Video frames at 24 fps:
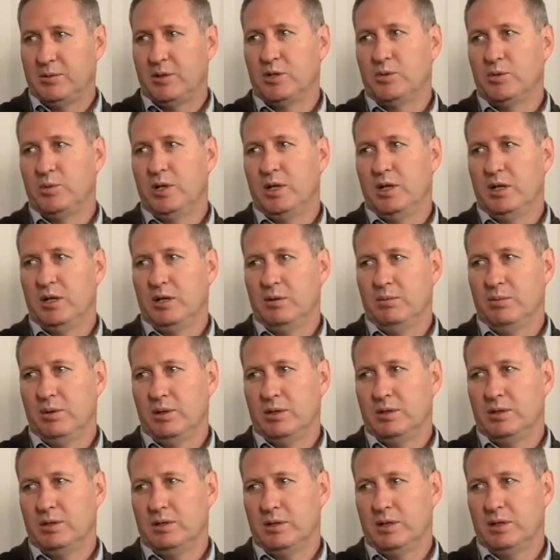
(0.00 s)
because we're a little
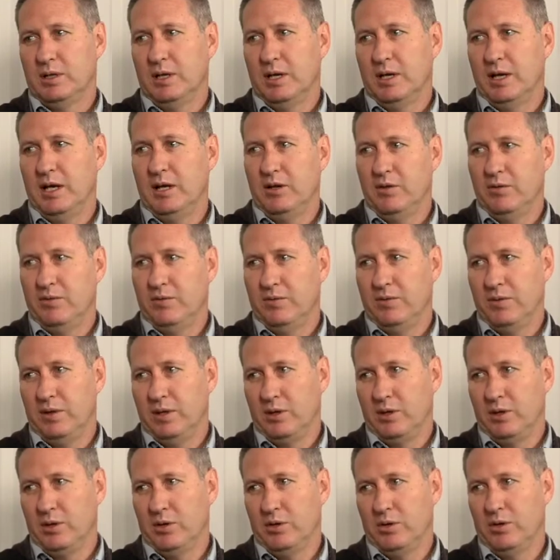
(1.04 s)
bit ahead of the
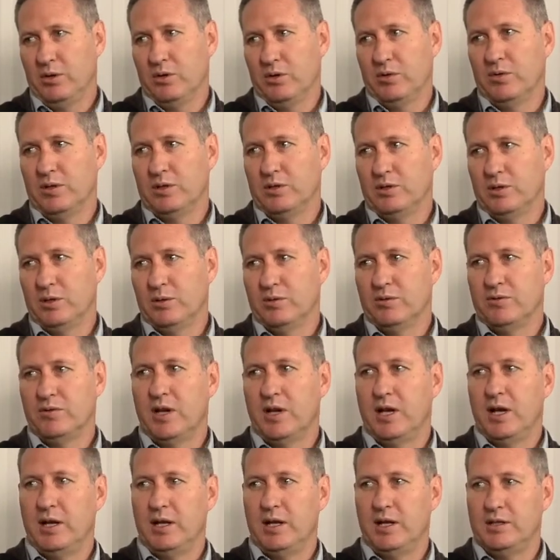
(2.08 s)
curve in terms of
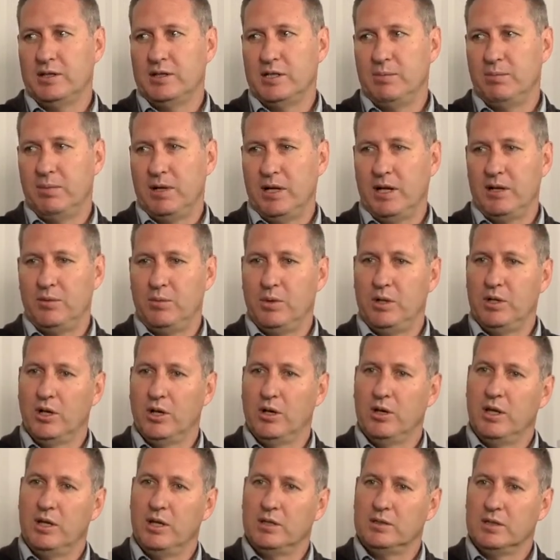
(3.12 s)
our energy planning. We
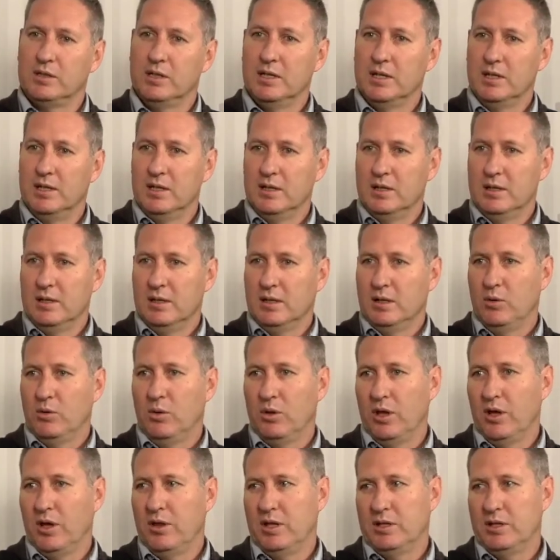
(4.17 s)
know that
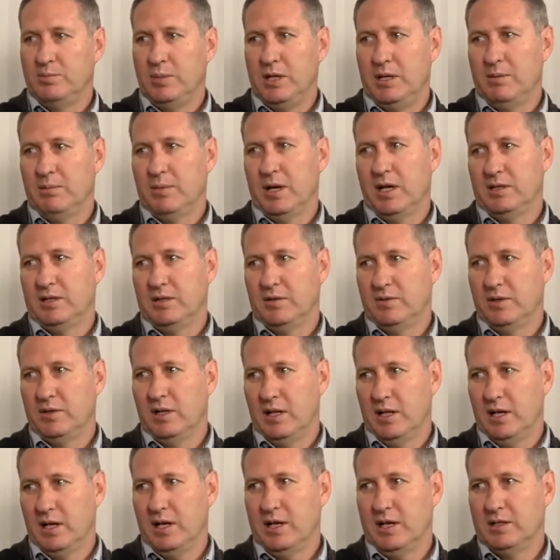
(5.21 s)
although there's been massive
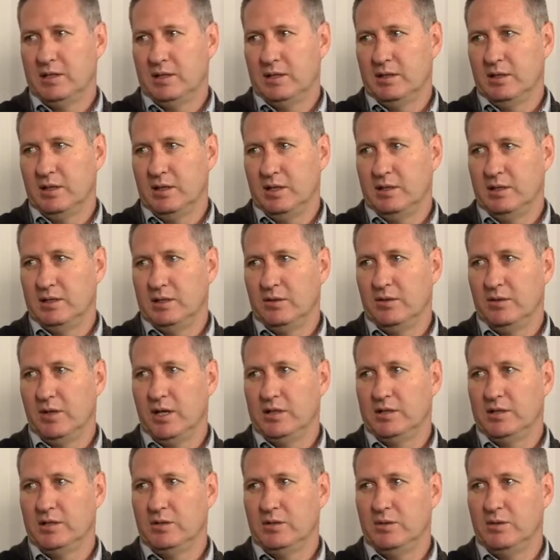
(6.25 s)
delays in the
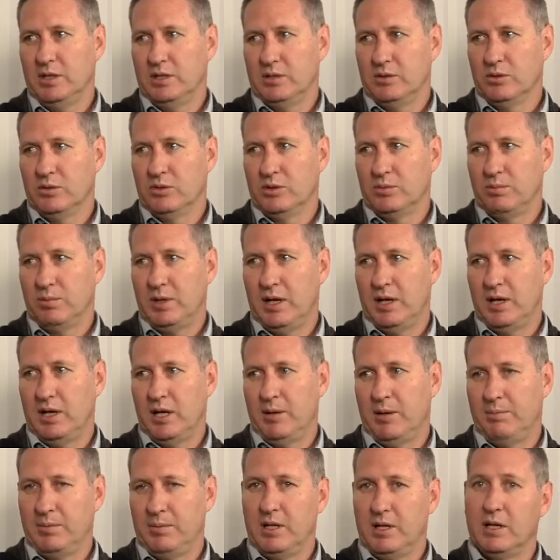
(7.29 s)
integrated resource plan
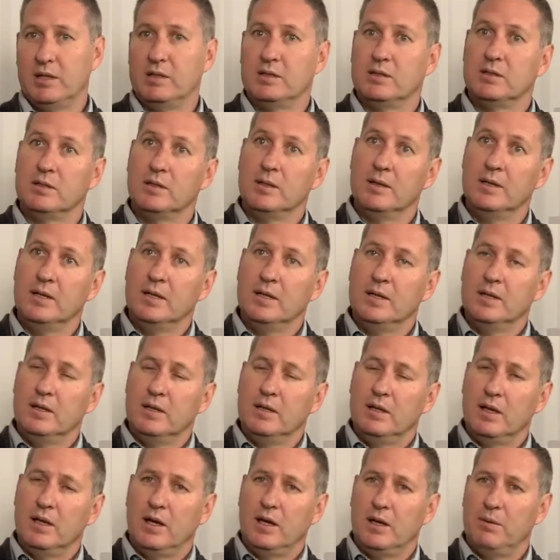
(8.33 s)
update,
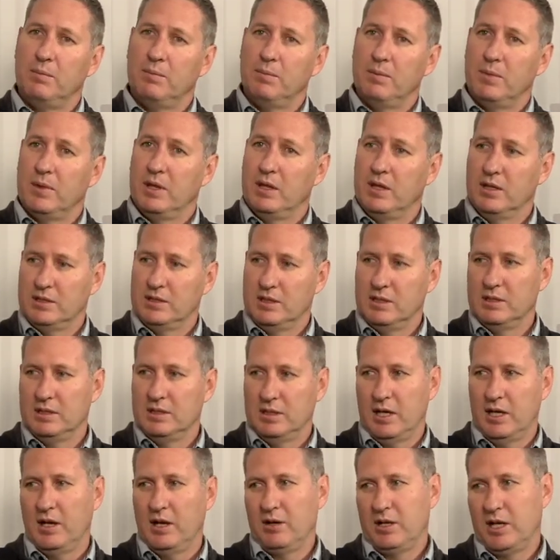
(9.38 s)
um, this is
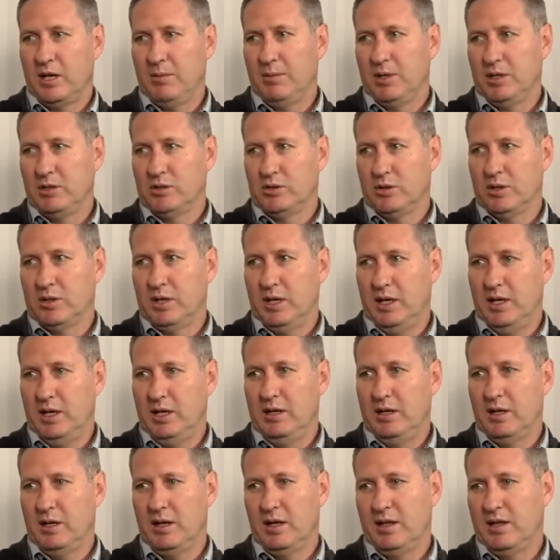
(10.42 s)
now coming to a
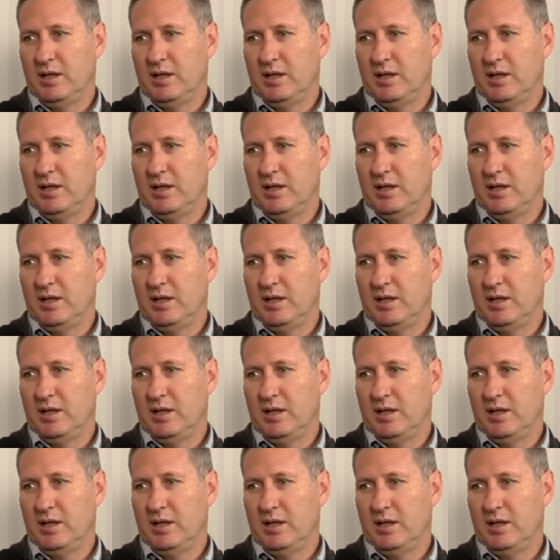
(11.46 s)
head, and I